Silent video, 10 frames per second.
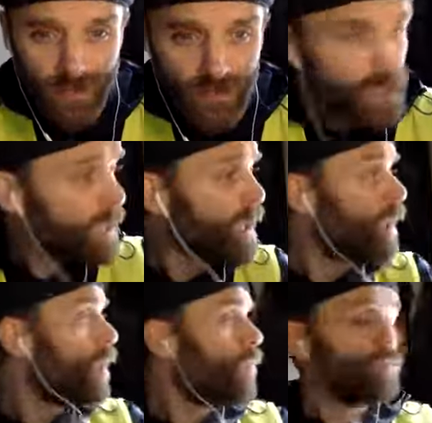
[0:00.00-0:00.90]
You see,
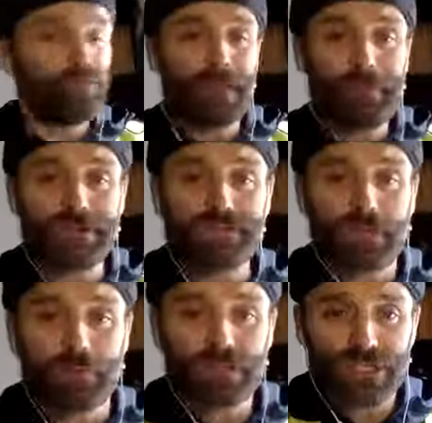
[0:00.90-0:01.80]
they might say,
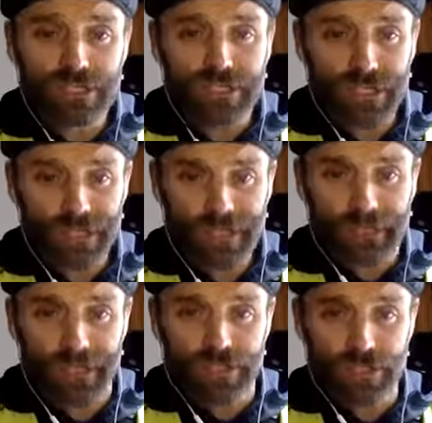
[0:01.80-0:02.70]
well, Jesus is in
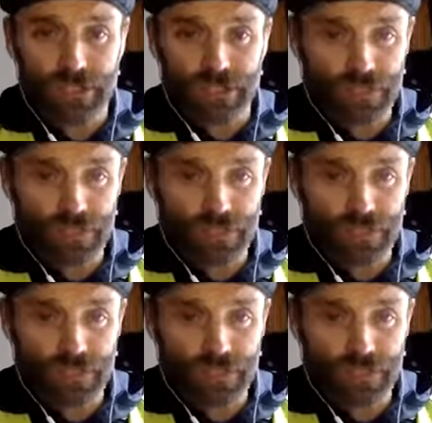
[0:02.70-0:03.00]
that church.